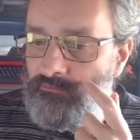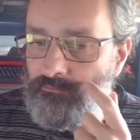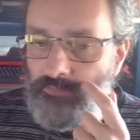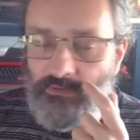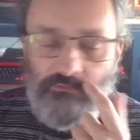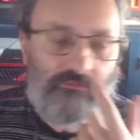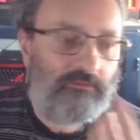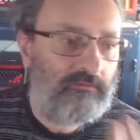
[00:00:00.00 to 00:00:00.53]

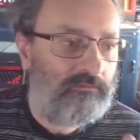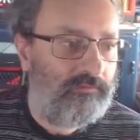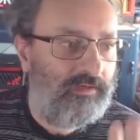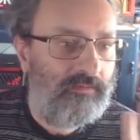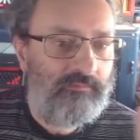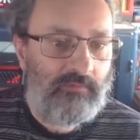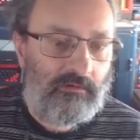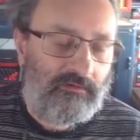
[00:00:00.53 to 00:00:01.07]
because the
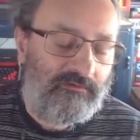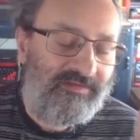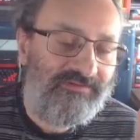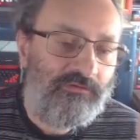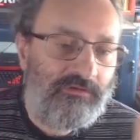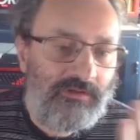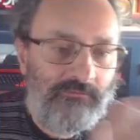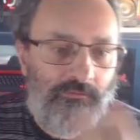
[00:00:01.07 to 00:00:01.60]
game does
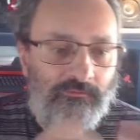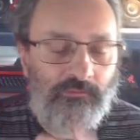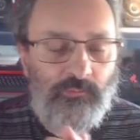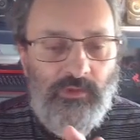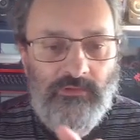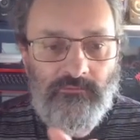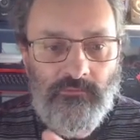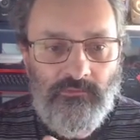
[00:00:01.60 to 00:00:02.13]
not have a
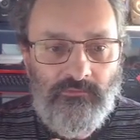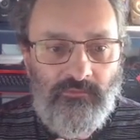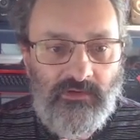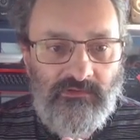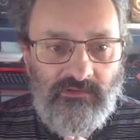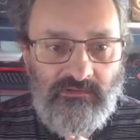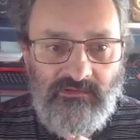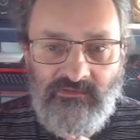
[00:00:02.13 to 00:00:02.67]
very advanced
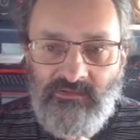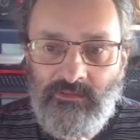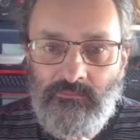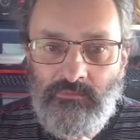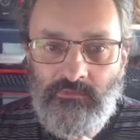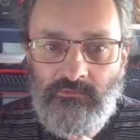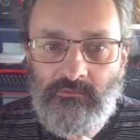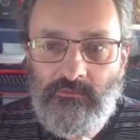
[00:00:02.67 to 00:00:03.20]
fighting system,
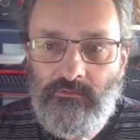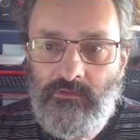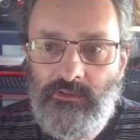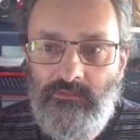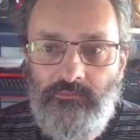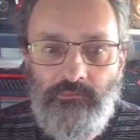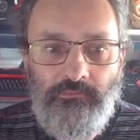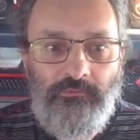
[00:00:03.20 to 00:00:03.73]
but
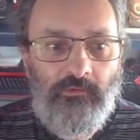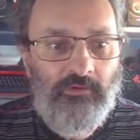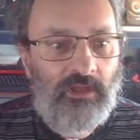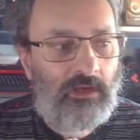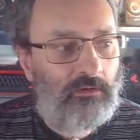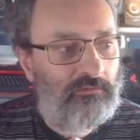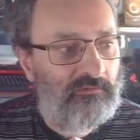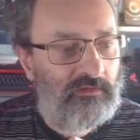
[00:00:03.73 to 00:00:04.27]
if you found
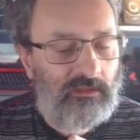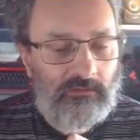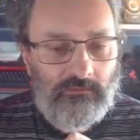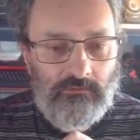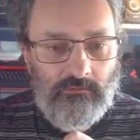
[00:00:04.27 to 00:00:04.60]
out that